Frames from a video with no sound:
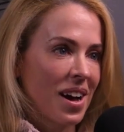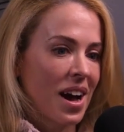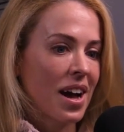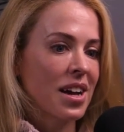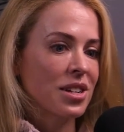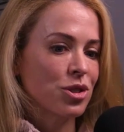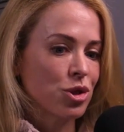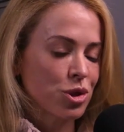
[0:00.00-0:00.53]

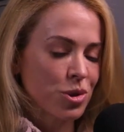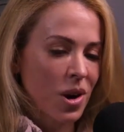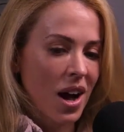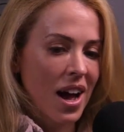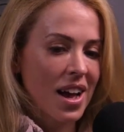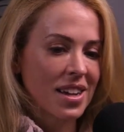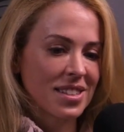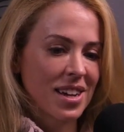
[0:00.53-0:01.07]
I
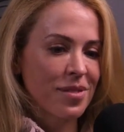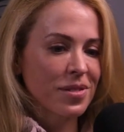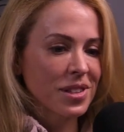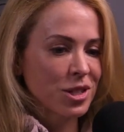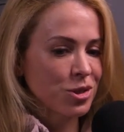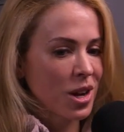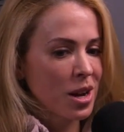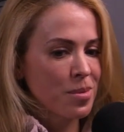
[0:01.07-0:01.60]
try
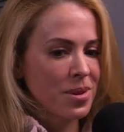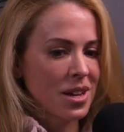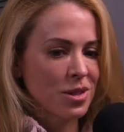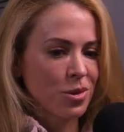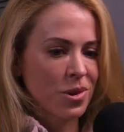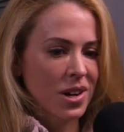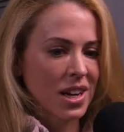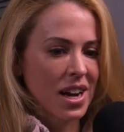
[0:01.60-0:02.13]
definitely try to be as
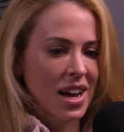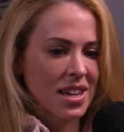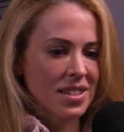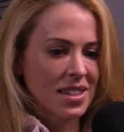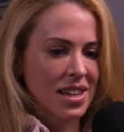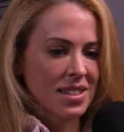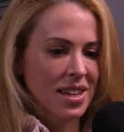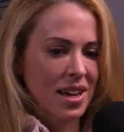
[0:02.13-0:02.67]

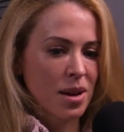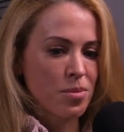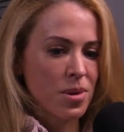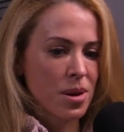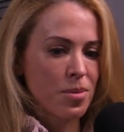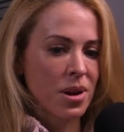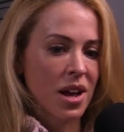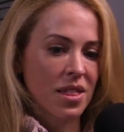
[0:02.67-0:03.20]
organized as I can
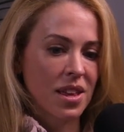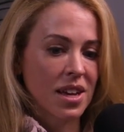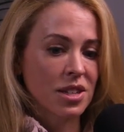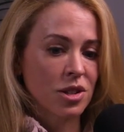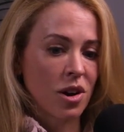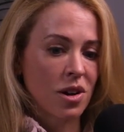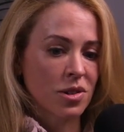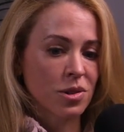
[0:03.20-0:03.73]
be, but I think
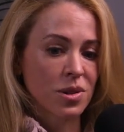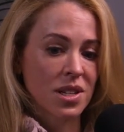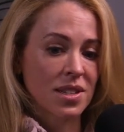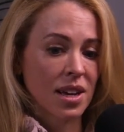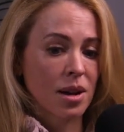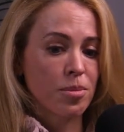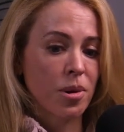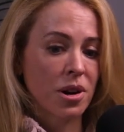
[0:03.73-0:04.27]
it's also the
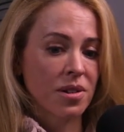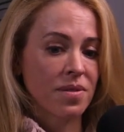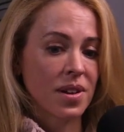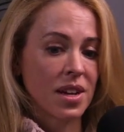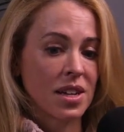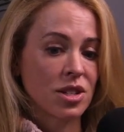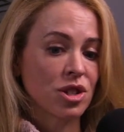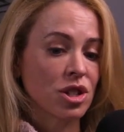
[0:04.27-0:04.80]
second part of
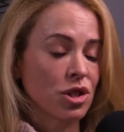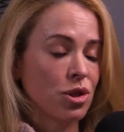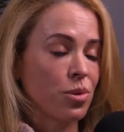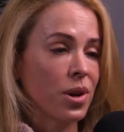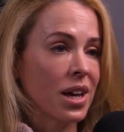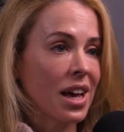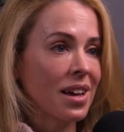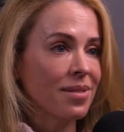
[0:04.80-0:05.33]
it is just
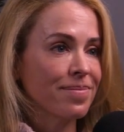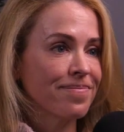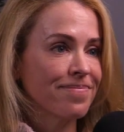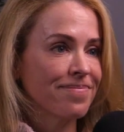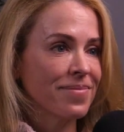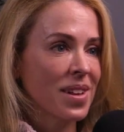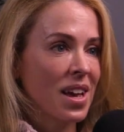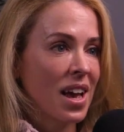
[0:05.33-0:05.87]
doing it.
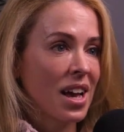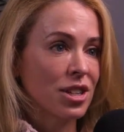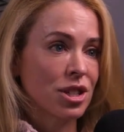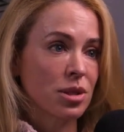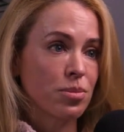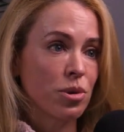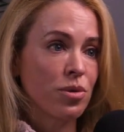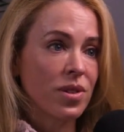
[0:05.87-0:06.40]
Yeah. And
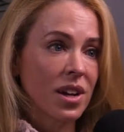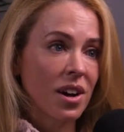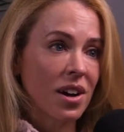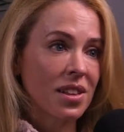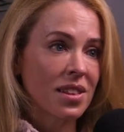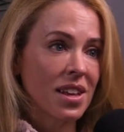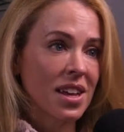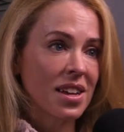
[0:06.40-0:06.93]
just moving
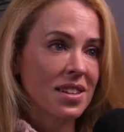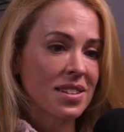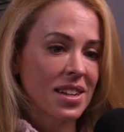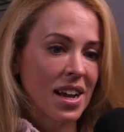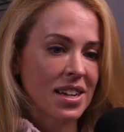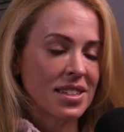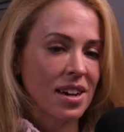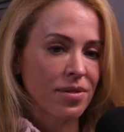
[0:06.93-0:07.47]
on things
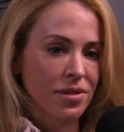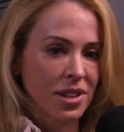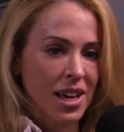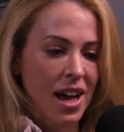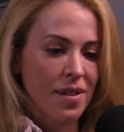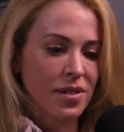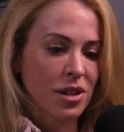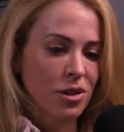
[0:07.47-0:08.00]
and I definitely
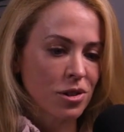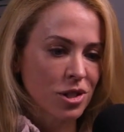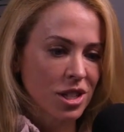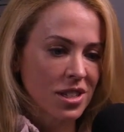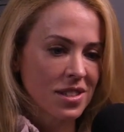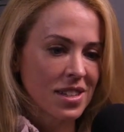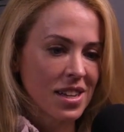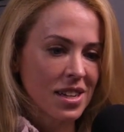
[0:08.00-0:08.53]
have an
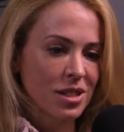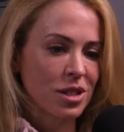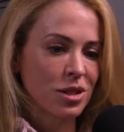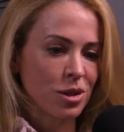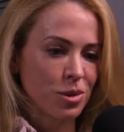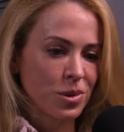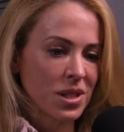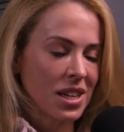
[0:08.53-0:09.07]
urgency to
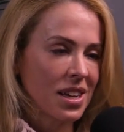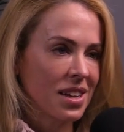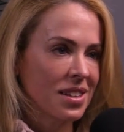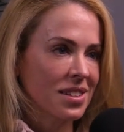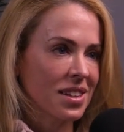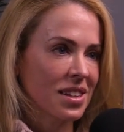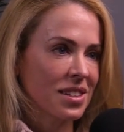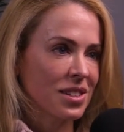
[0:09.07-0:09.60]
do
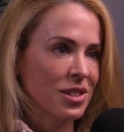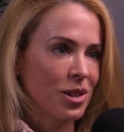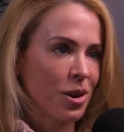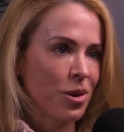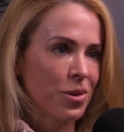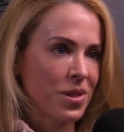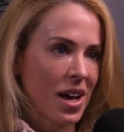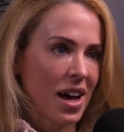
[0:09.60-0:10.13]
things and
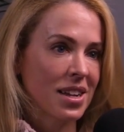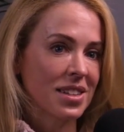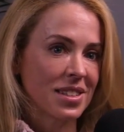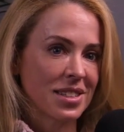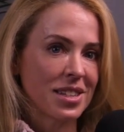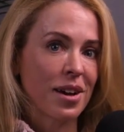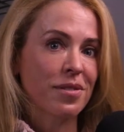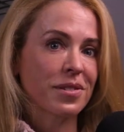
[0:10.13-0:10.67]
so that
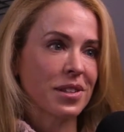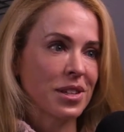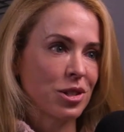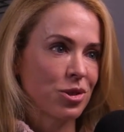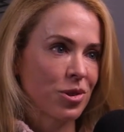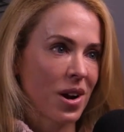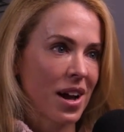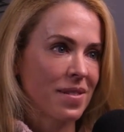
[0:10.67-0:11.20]
definitely
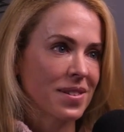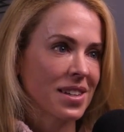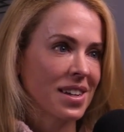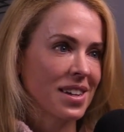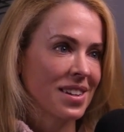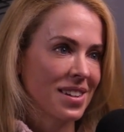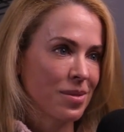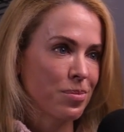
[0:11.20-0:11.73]
drives
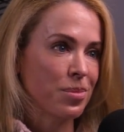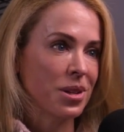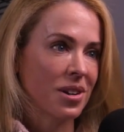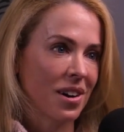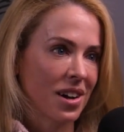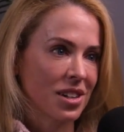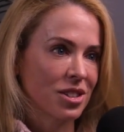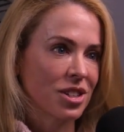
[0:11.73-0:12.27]
it
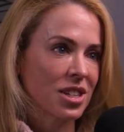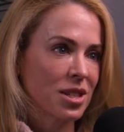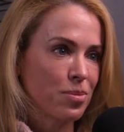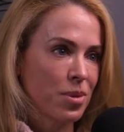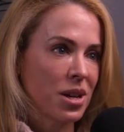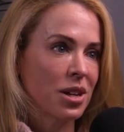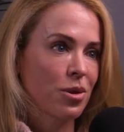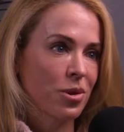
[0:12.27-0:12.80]
beyond just
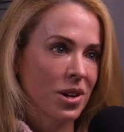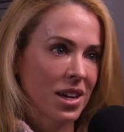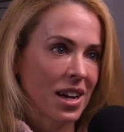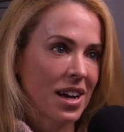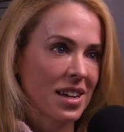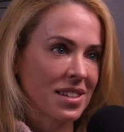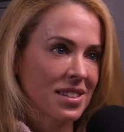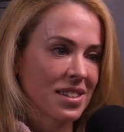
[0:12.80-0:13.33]
being
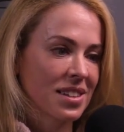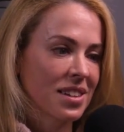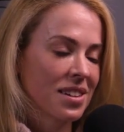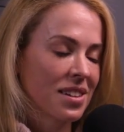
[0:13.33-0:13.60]
organized.